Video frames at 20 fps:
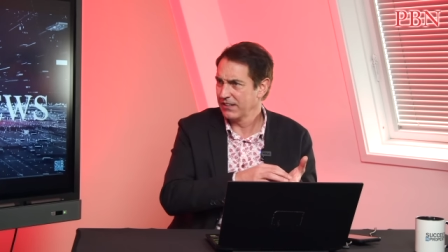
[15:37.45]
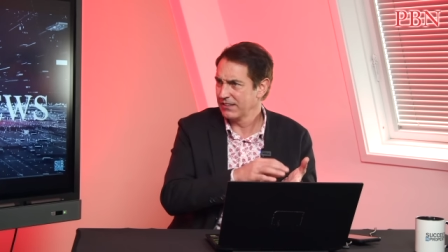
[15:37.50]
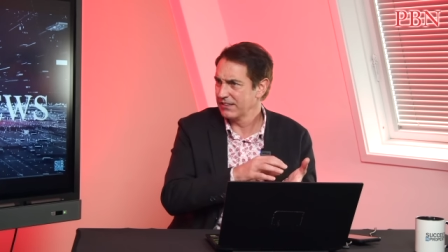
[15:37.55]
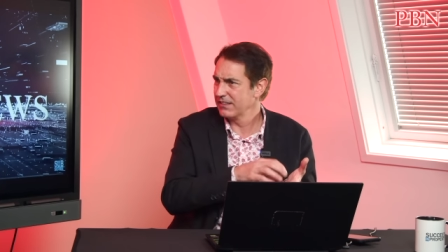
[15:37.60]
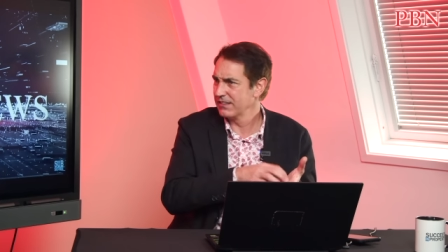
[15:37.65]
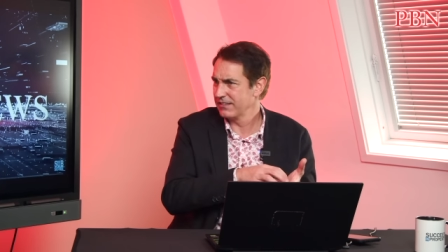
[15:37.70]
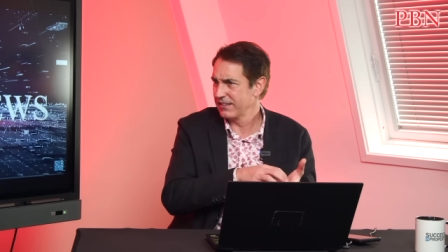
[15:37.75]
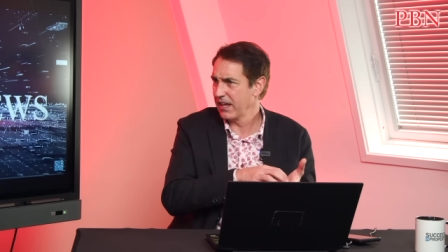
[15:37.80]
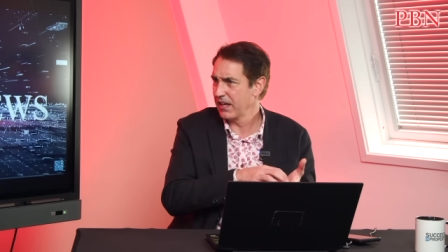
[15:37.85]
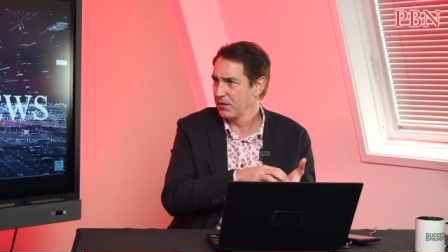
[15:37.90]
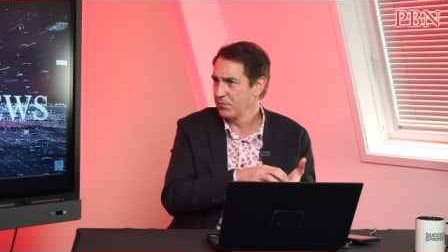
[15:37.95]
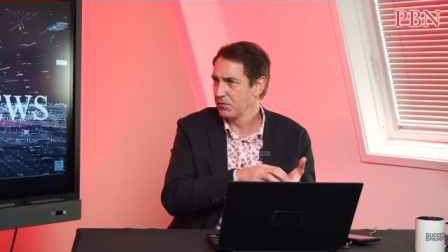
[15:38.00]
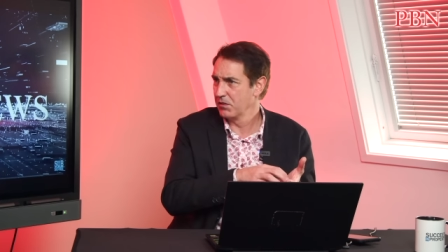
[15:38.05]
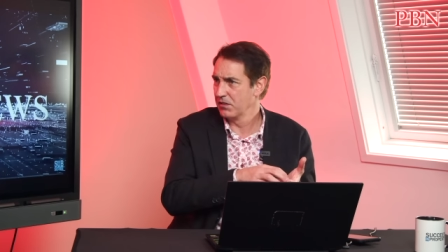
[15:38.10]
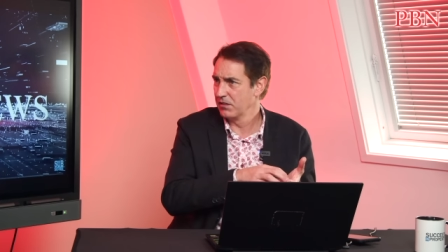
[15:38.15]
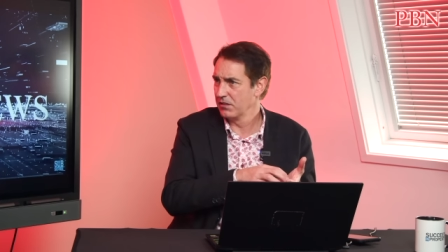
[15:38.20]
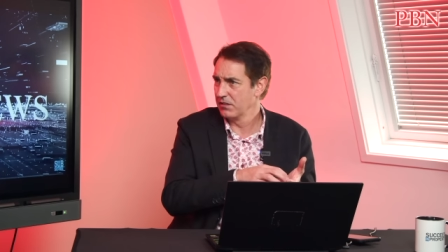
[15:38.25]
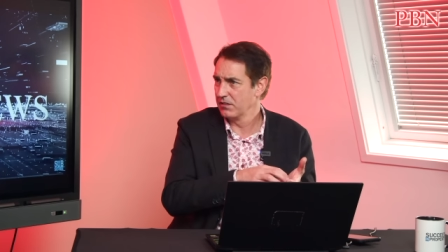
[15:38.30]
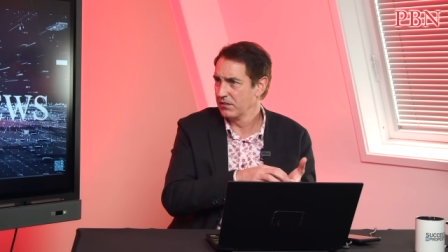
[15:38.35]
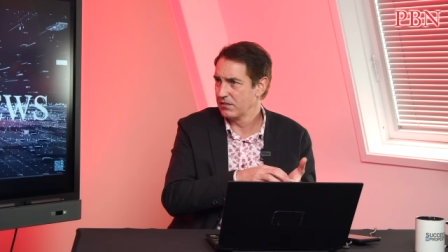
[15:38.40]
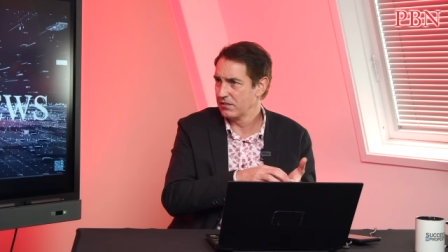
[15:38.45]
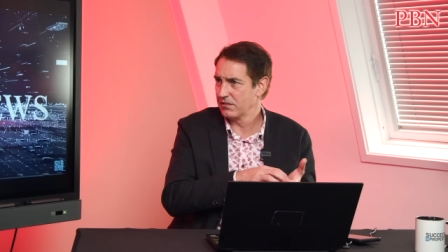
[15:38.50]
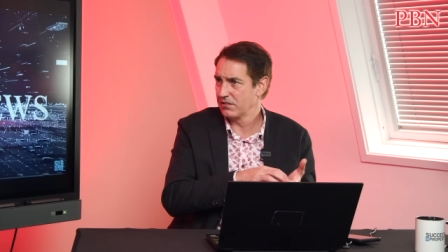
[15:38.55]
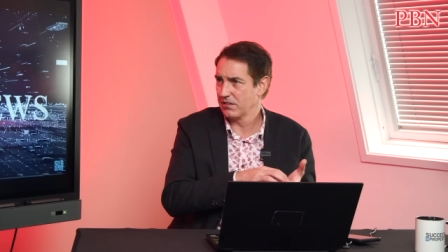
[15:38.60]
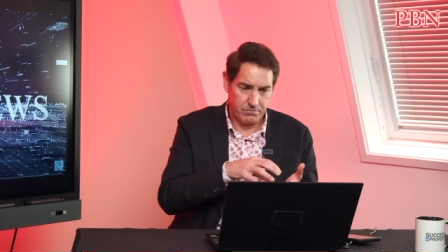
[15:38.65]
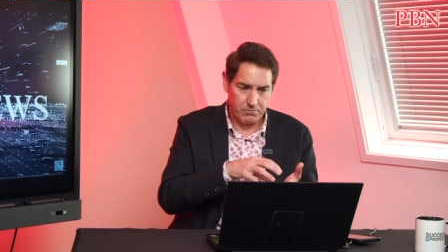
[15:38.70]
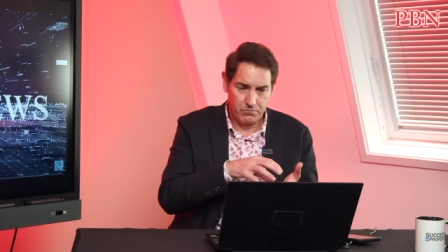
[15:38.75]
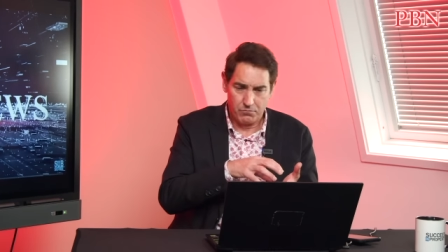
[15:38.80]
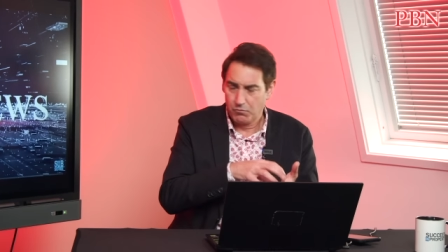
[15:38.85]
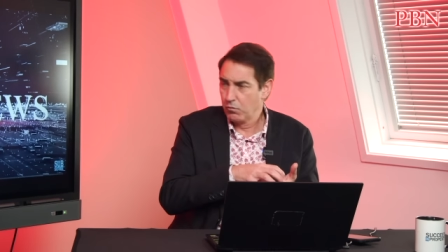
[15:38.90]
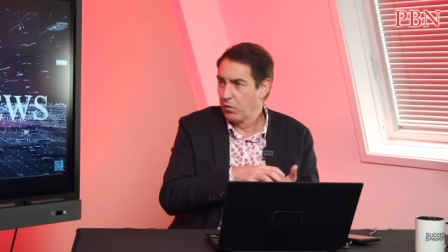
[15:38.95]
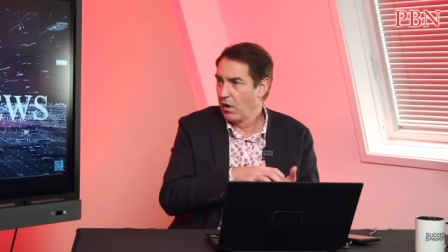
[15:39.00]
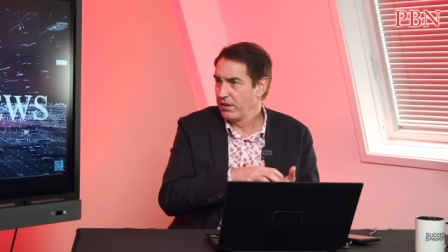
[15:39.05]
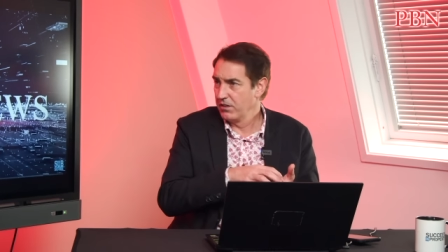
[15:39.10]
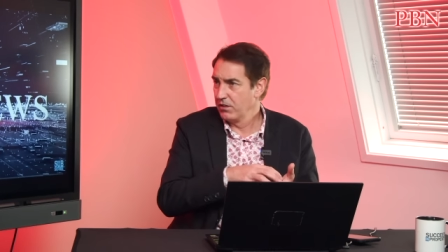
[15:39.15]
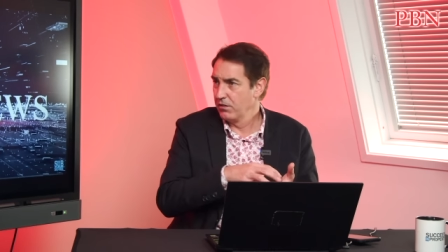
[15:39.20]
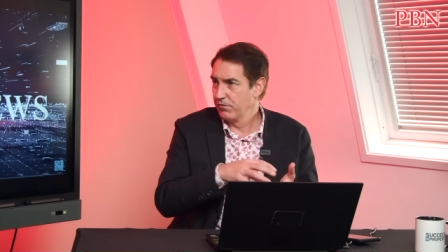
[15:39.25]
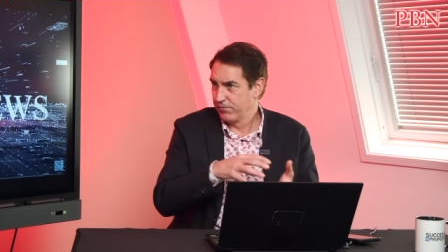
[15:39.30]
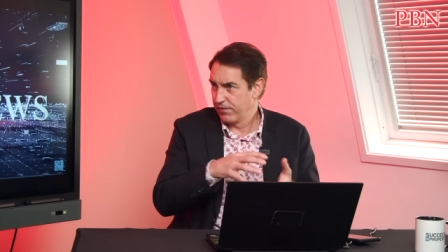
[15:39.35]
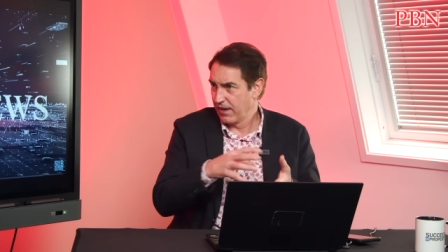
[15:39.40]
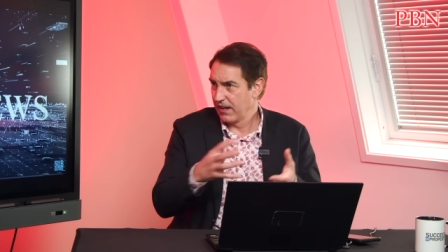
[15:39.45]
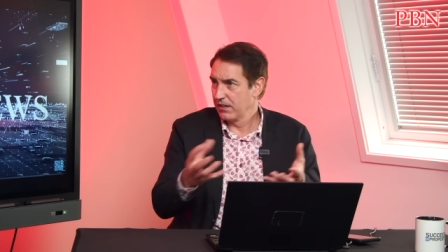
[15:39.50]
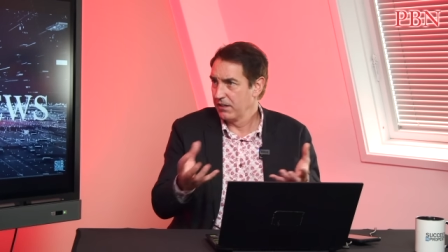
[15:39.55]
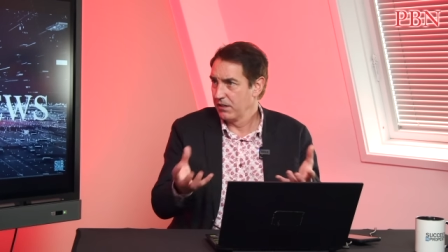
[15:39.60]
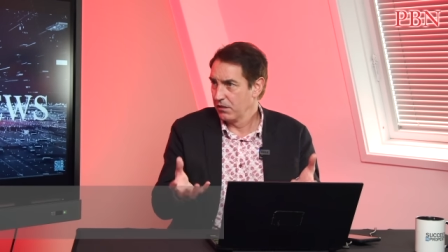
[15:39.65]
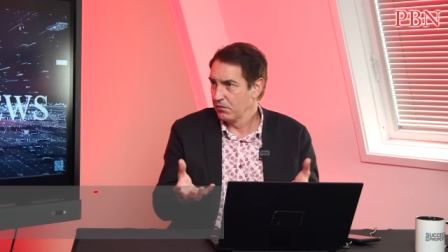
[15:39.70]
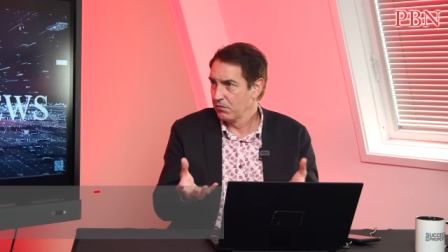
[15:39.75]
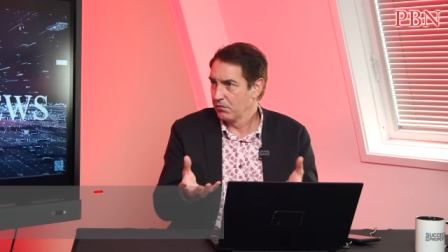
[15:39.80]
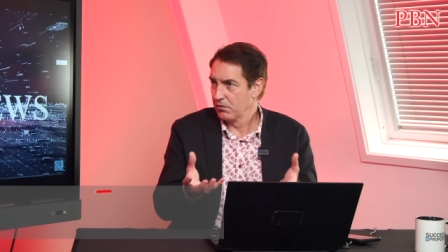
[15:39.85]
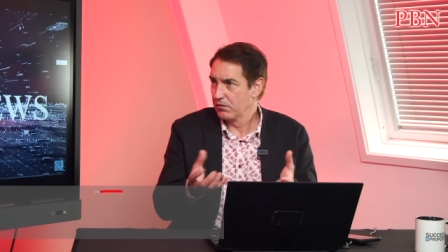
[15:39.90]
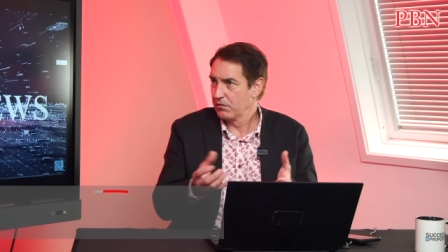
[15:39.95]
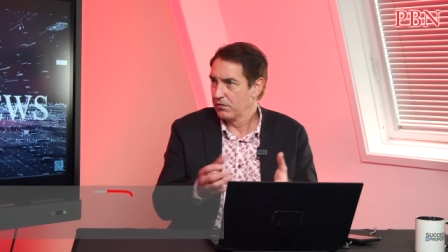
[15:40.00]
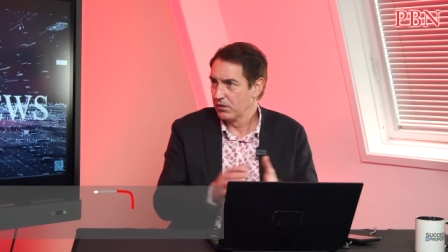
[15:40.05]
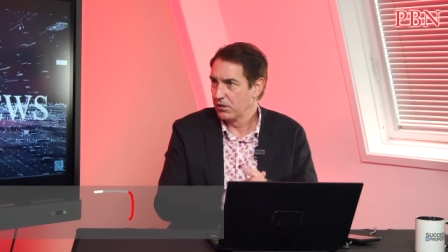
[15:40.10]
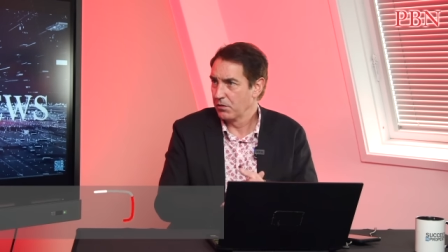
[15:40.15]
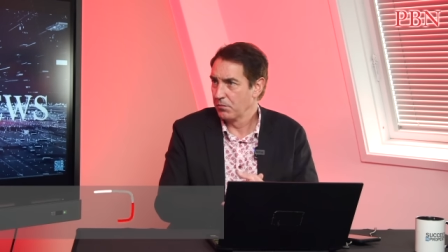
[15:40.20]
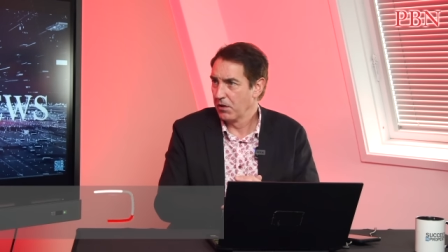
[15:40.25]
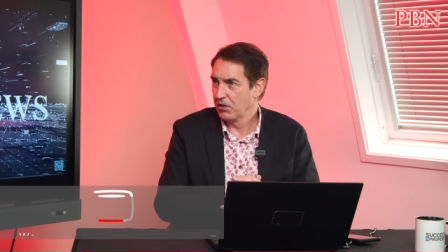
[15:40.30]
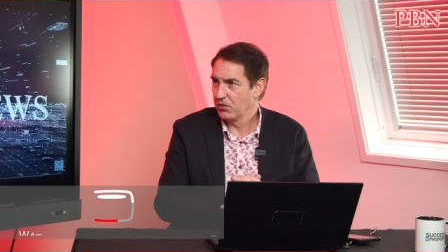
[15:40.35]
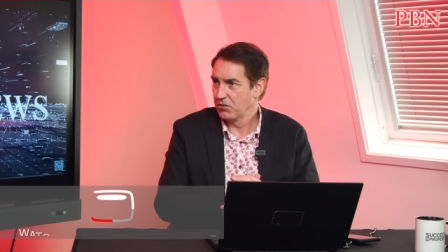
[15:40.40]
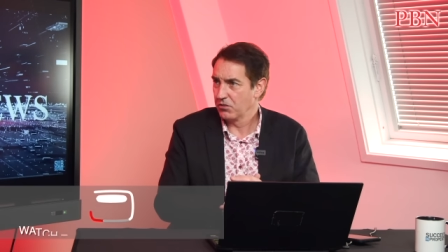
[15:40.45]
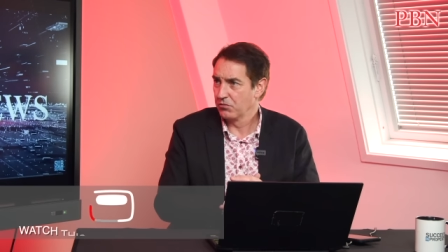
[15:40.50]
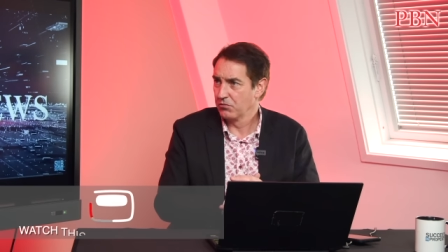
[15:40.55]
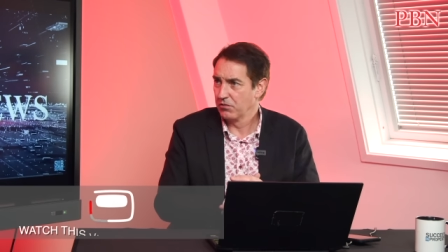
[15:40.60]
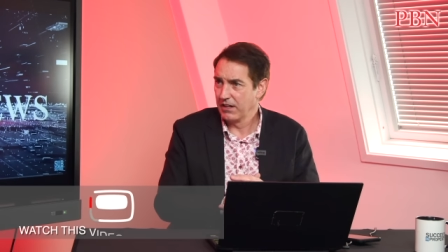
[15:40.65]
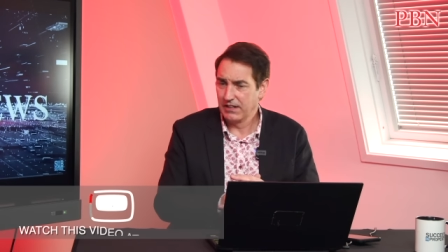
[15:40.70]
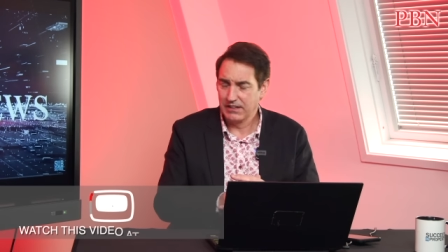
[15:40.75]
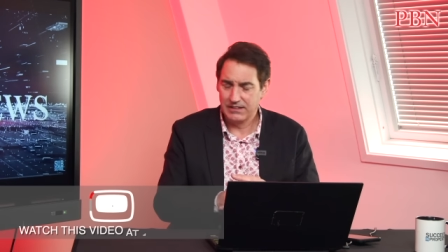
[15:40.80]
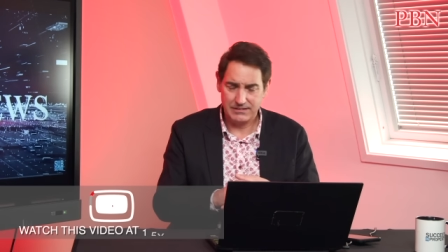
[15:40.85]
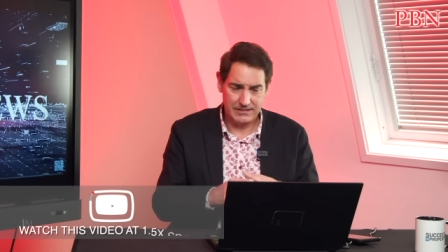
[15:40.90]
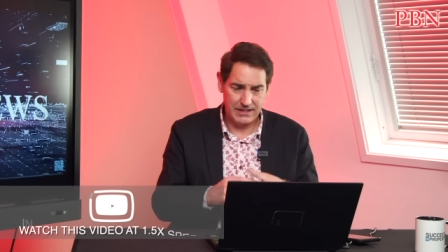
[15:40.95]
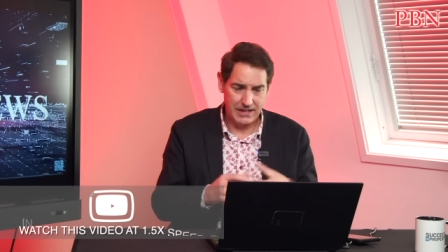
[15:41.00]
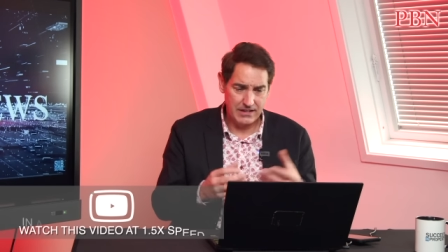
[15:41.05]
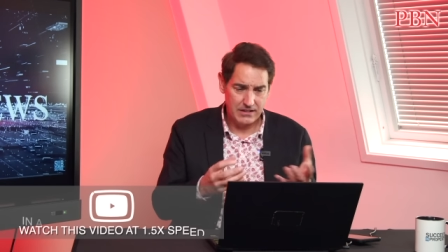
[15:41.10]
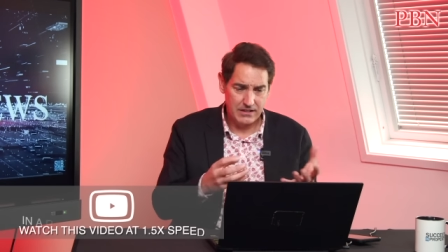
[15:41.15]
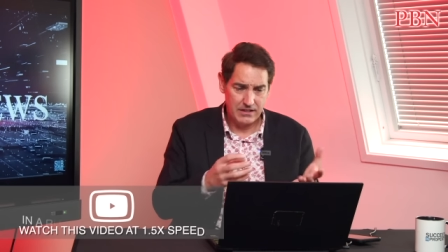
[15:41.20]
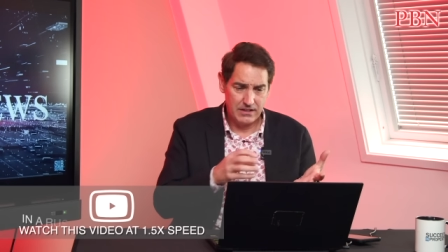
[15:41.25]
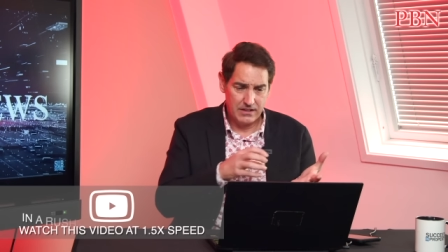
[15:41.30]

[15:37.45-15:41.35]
it's the same as when you value commercial real estate,